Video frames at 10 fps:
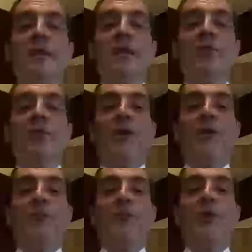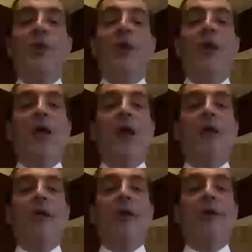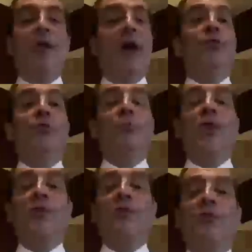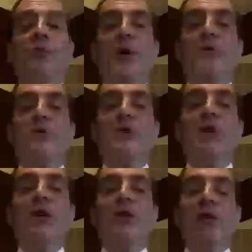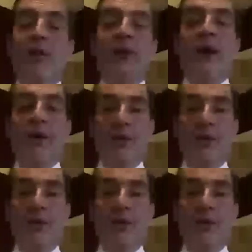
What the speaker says: rid of them, and that a classroom takes a few months to clear out